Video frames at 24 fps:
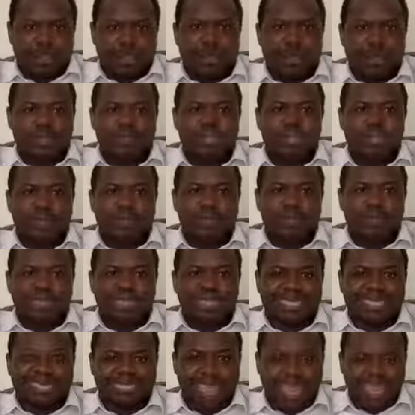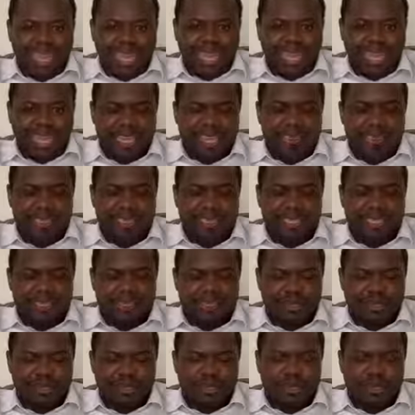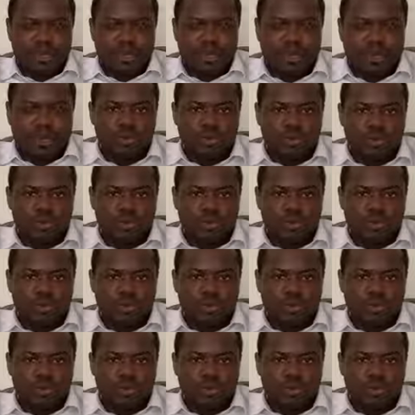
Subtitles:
was a mistake by Sako.